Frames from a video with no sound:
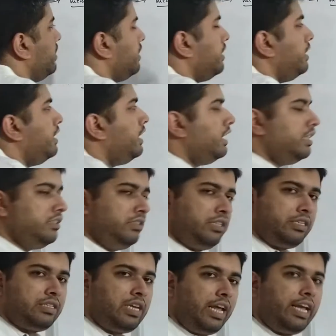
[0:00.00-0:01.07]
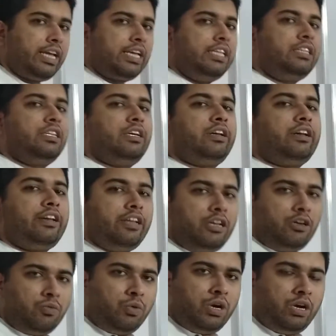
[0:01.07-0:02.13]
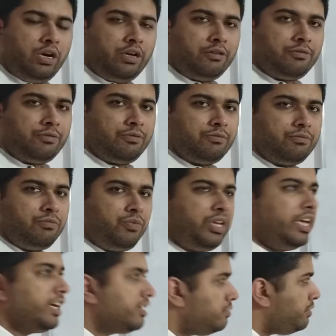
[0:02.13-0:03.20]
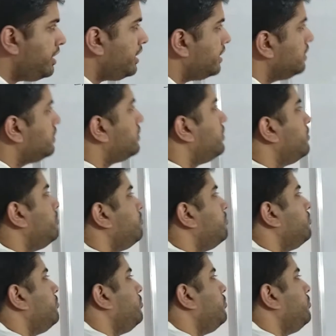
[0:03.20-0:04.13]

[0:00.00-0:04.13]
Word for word: rather just like in the real world we experience,